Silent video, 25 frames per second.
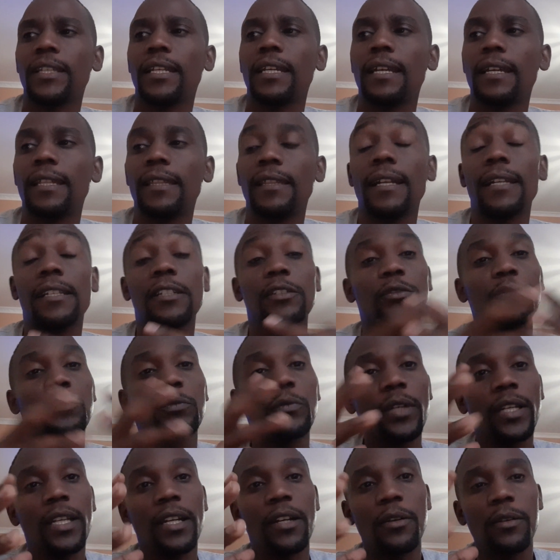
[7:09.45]
And that is
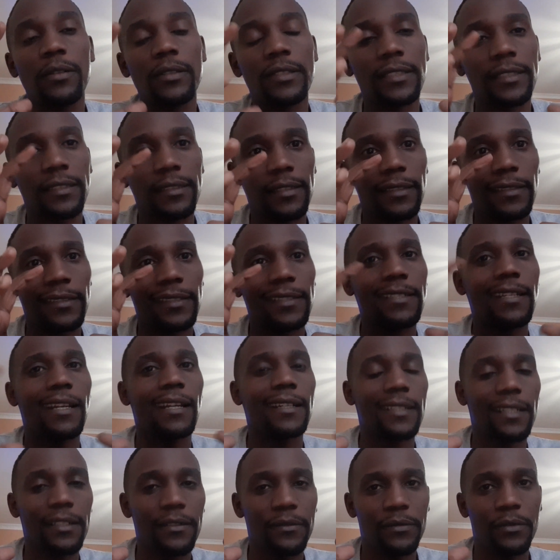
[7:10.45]
where all this
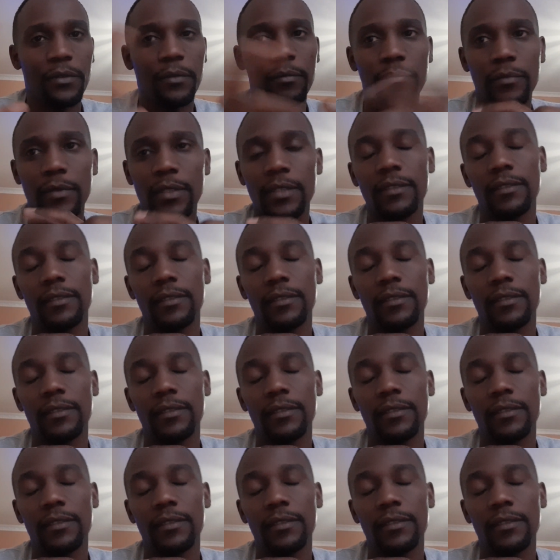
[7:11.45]
started from.